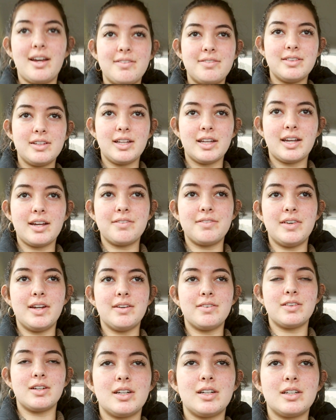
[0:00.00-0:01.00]
I feel like I've
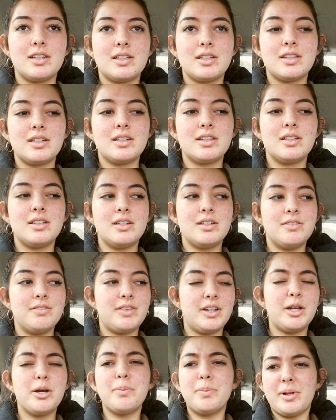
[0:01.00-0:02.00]
never... Video blog.
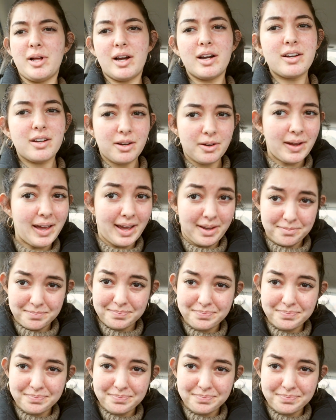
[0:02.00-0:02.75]
Video blog, okay.